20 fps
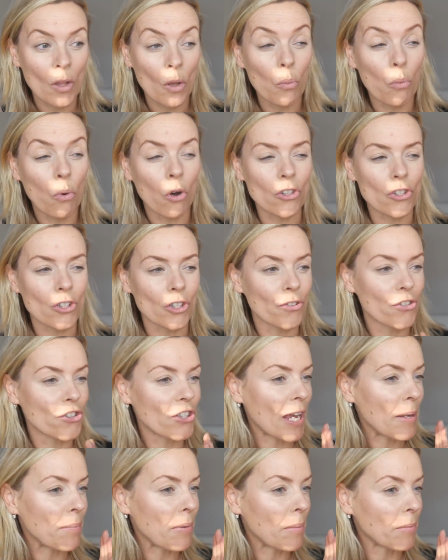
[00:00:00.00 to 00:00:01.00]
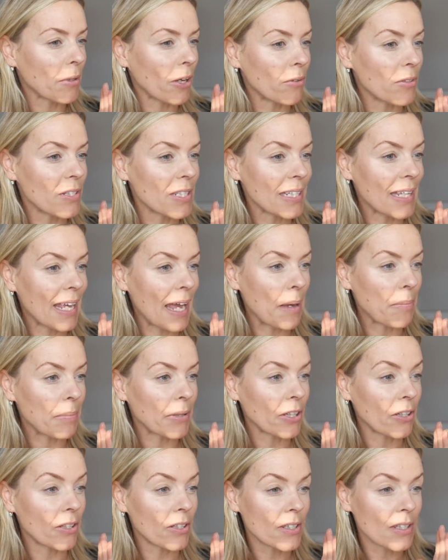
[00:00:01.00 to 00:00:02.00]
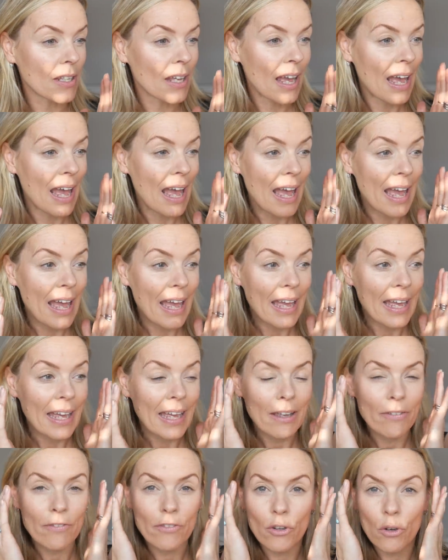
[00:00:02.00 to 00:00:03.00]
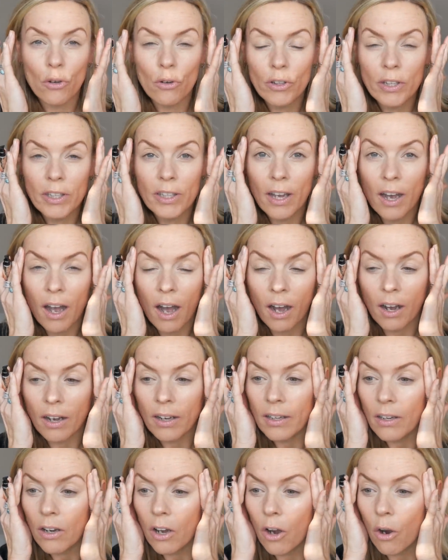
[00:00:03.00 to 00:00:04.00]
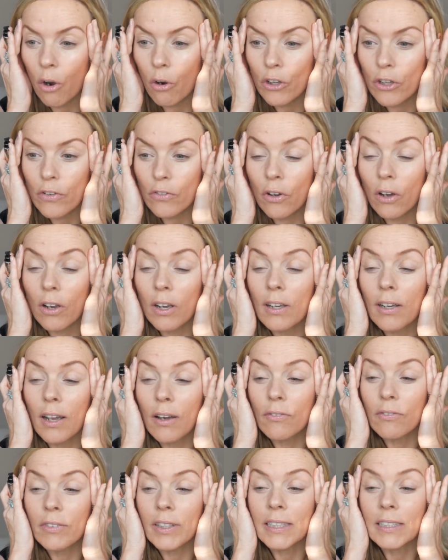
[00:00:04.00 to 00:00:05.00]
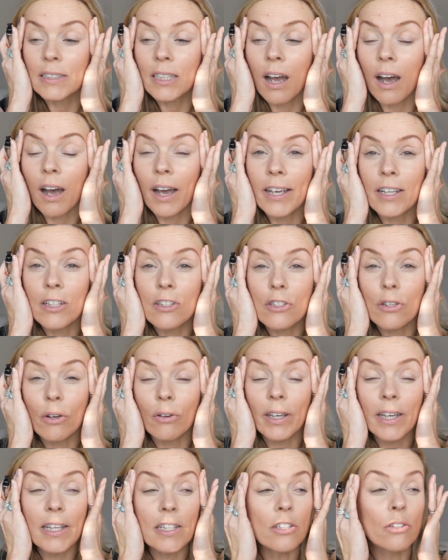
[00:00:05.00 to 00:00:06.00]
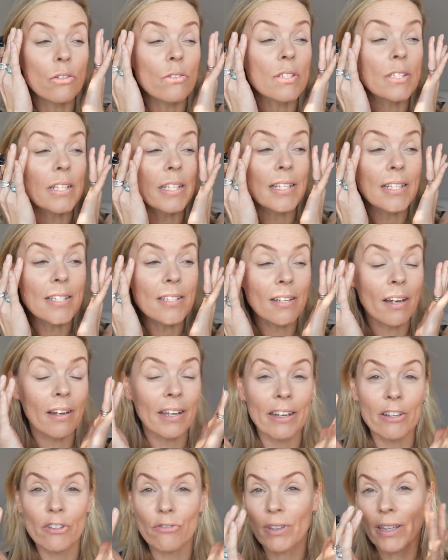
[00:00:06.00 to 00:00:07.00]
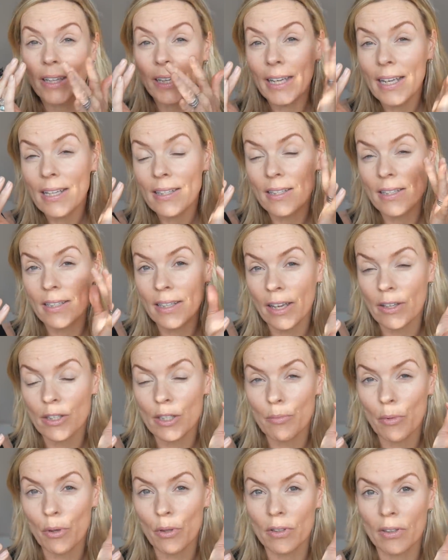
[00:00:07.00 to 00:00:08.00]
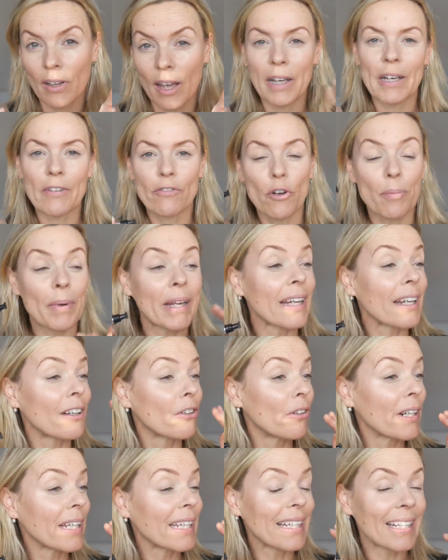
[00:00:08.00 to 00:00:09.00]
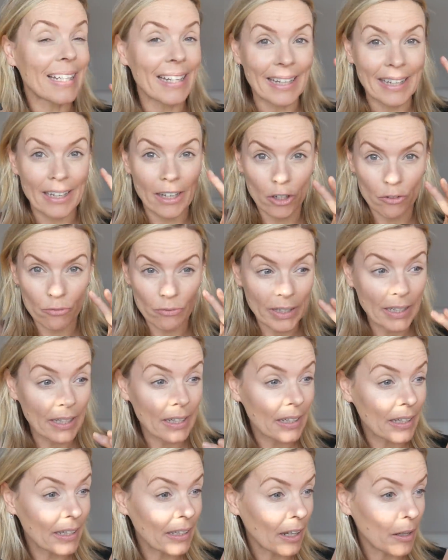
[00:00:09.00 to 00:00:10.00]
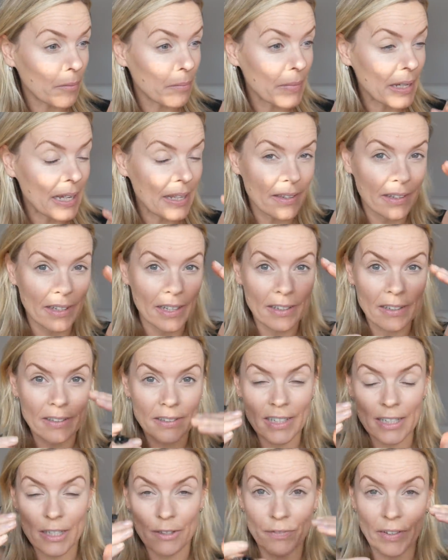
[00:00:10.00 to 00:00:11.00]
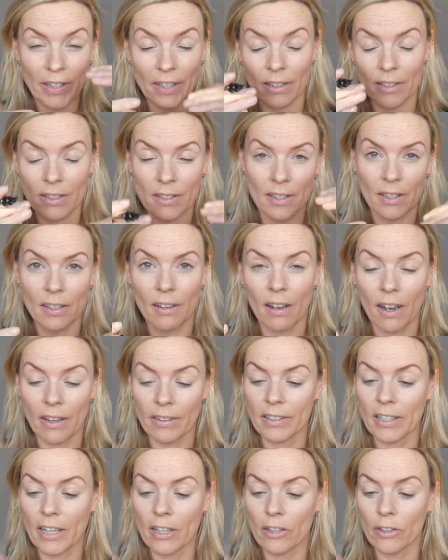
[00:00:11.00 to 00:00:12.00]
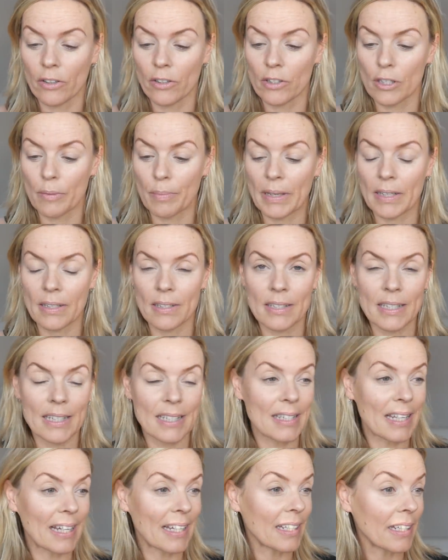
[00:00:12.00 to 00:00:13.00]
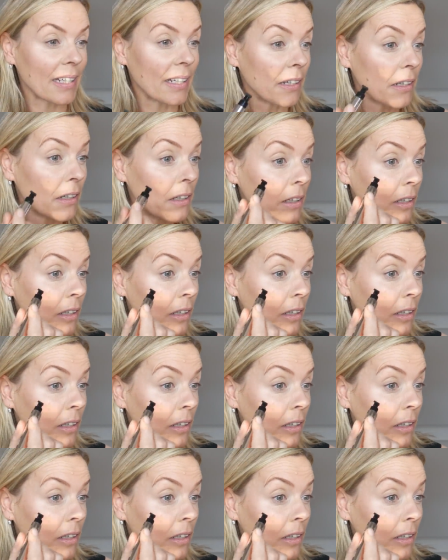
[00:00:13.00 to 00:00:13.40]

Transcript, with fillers: what sort of shape I'm going to get because if you're young or you've got lovely tight sockets and your skin is tight, it's really easy to get a smooth line. But if you're a bit crinkly and wrinkly like me, then it disfigures the line and it looks a bit zigzaggy.